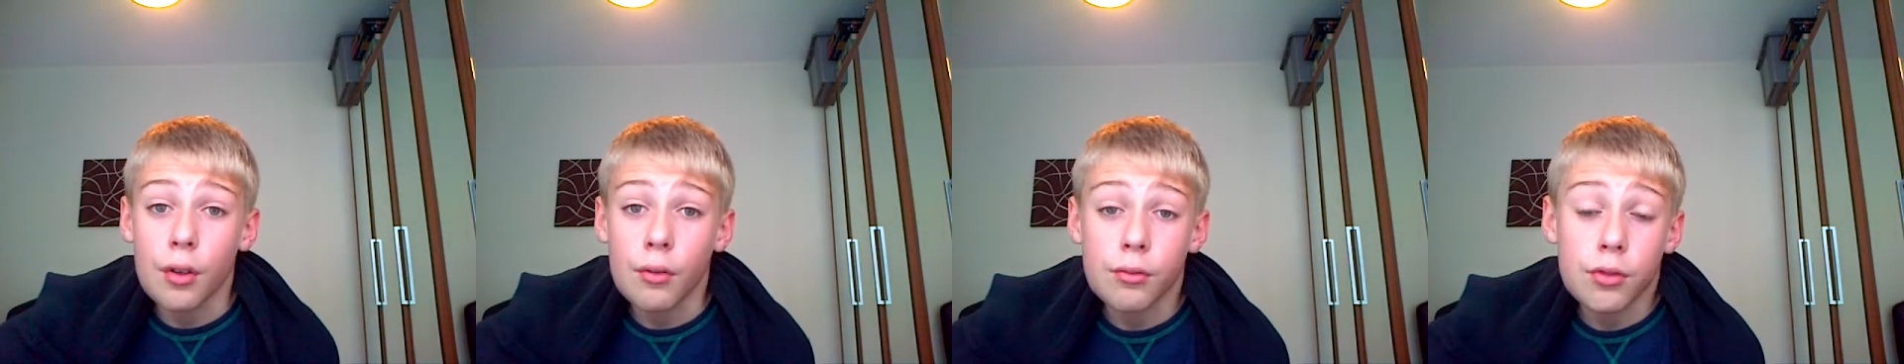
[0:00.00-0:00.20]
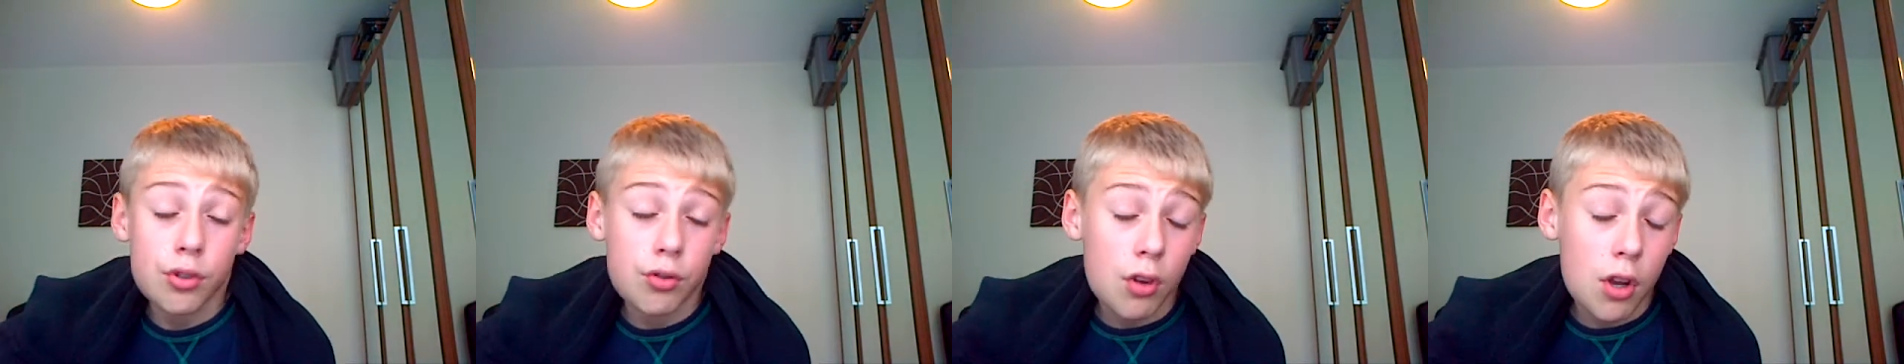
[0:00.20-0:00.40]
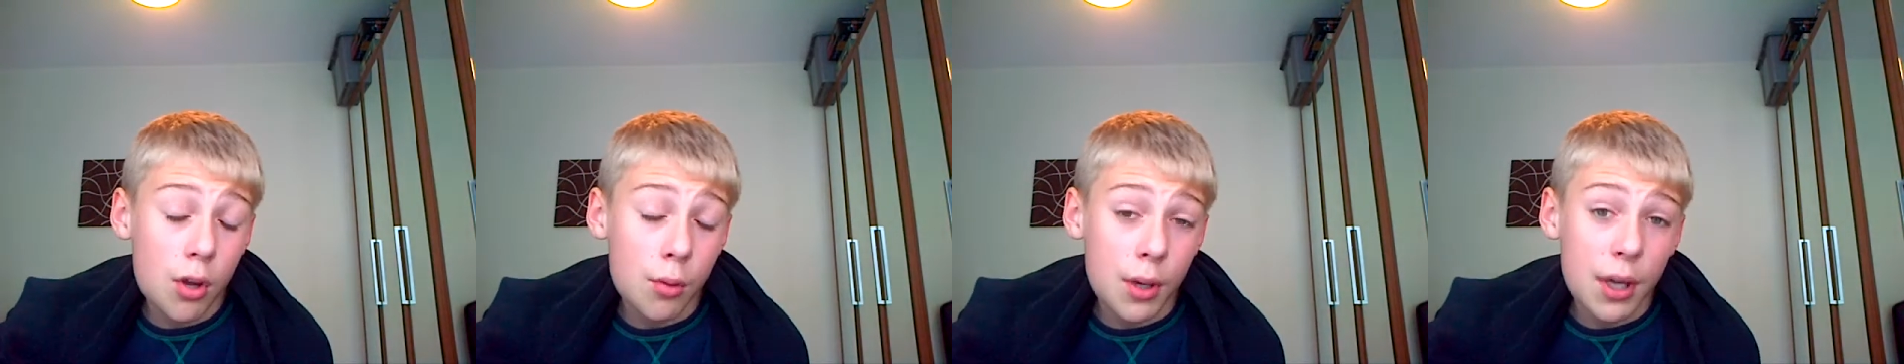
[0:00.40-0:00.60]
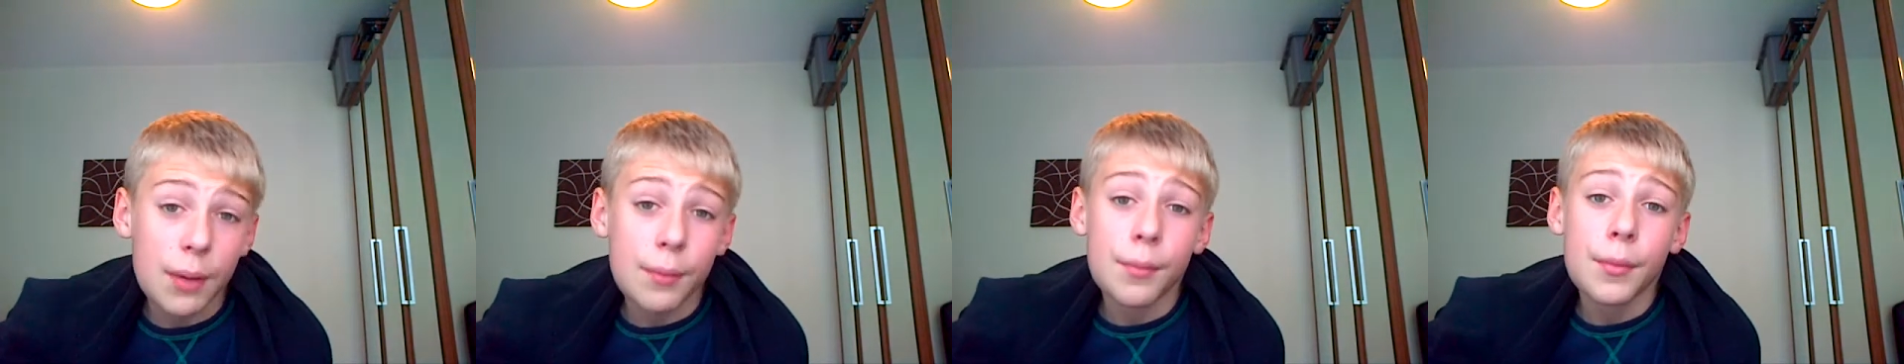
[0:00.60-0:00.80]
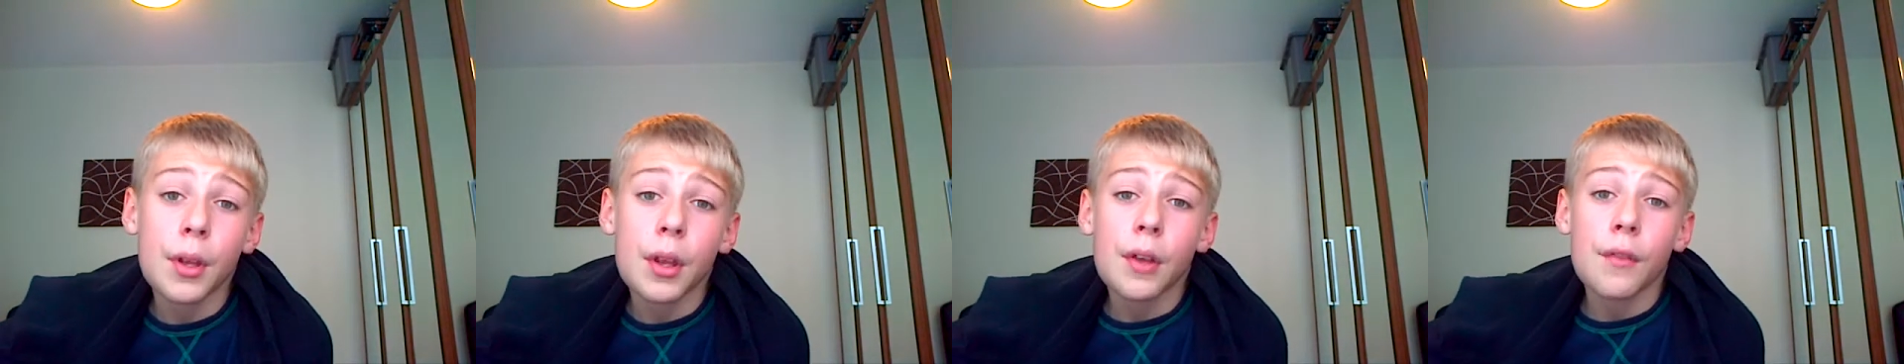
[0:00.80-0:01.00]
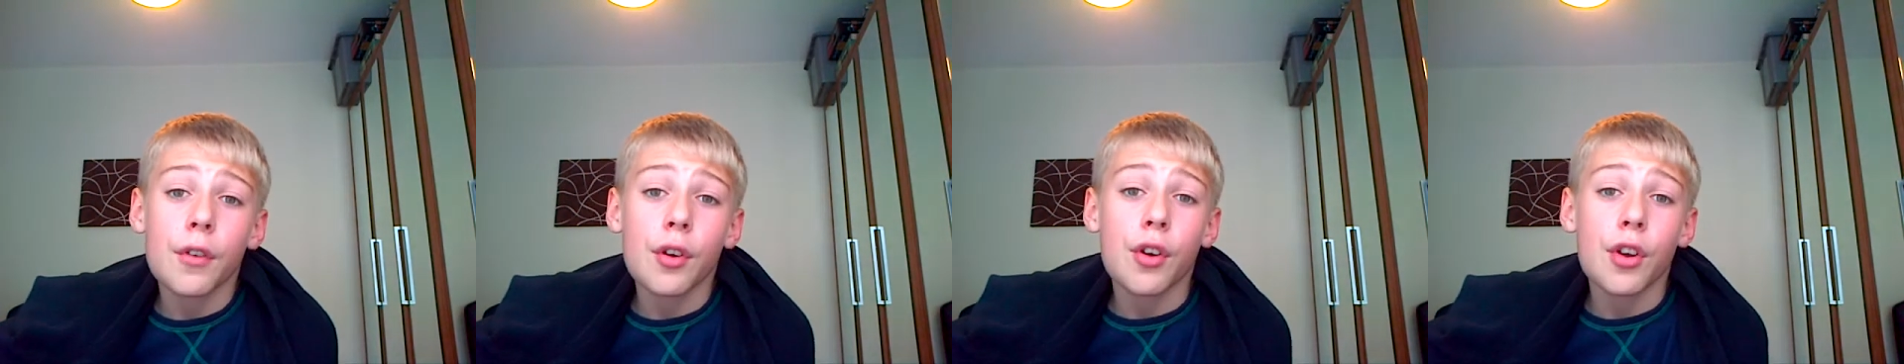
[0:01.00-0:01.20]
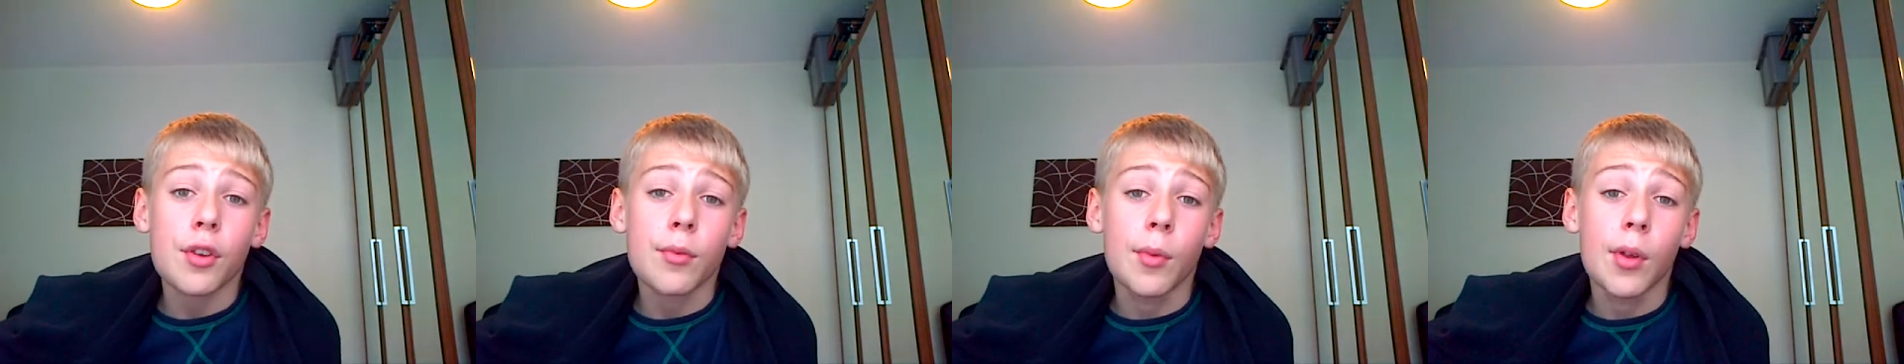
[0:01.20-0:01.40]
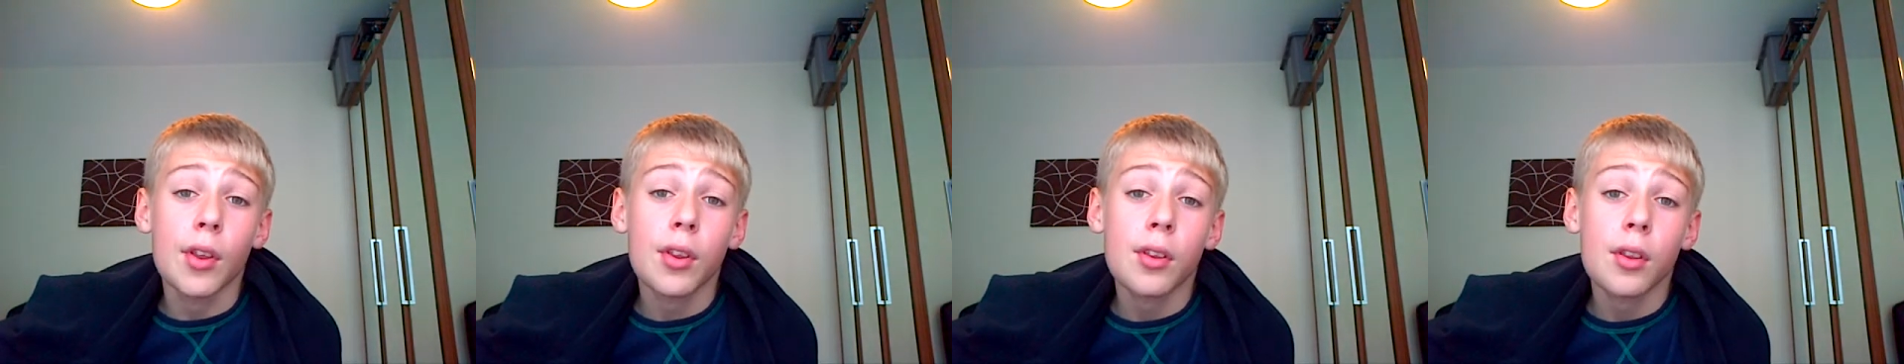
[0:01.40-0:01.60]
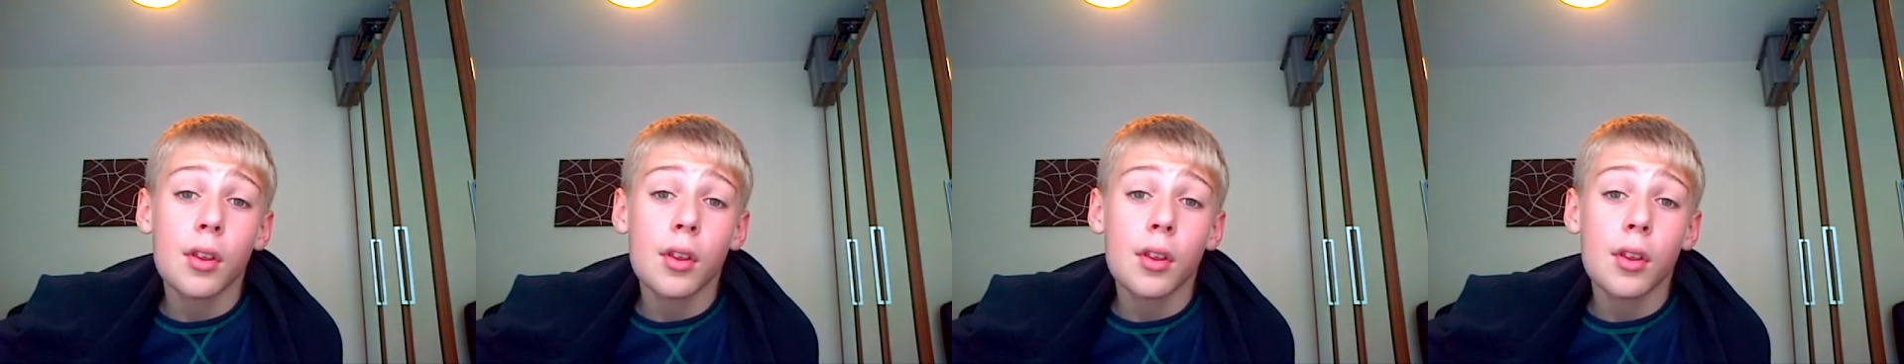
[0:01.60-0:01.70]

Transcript: straight away for Christmas.